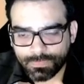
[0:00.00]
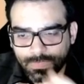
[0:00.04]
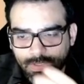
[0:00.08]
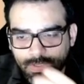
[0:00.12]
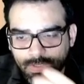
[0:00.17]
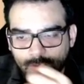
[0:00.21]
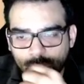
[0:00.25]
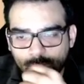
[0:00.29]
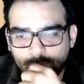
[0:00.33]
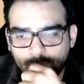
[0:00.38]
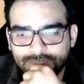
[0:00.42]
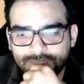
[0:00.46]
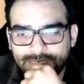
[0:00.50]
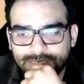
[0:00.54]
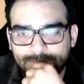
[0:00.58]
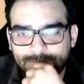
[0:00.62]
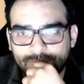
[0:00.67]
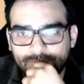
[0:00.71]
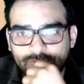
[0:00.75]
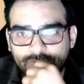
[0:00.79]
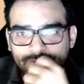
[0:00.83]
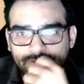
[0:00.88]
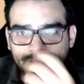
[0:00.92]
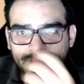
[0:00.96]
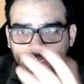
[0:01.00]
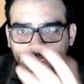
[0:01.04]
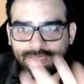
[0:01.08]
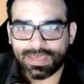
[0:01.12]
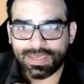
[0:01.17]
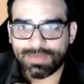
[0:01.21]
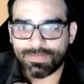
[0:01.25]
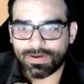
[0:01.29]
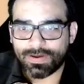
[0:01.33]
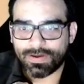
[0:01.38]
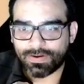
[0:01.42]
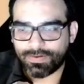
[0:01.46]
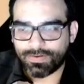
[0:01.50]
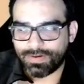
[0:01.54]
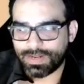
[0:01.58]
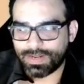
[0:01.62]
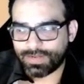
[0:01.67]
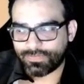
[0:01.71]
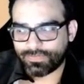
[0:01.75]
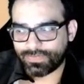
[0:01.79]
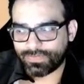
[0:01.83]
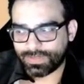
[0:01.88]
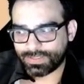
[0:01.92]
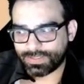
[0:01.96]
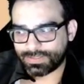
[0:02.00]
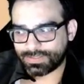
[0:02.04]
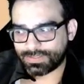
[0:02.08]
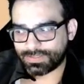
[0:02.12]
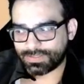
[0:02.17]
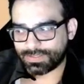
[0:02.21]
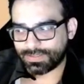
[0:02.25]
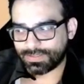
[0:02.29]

was that movie that came out on Netflix?